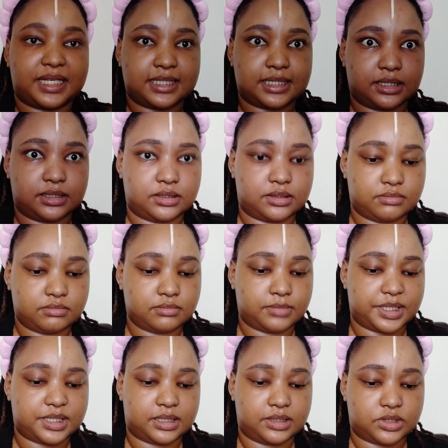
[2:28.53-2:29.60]
for my
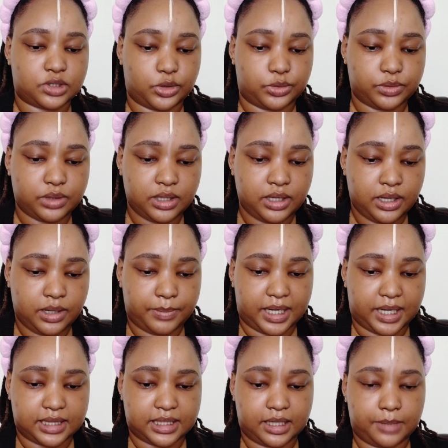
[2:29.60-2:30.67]
skin tone,
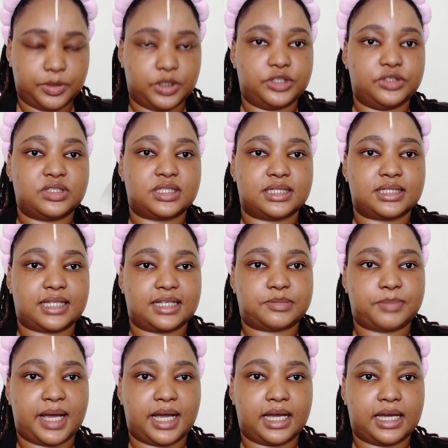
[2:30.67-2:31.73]
but I think I'm gonna use this
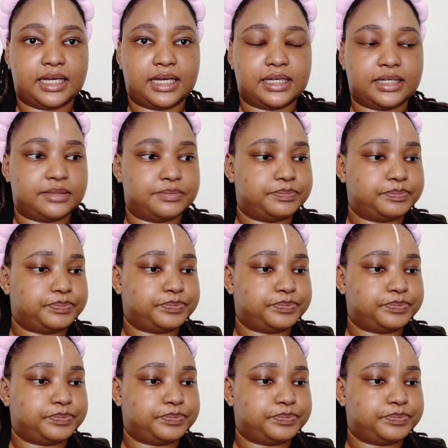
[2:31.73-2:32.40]
as my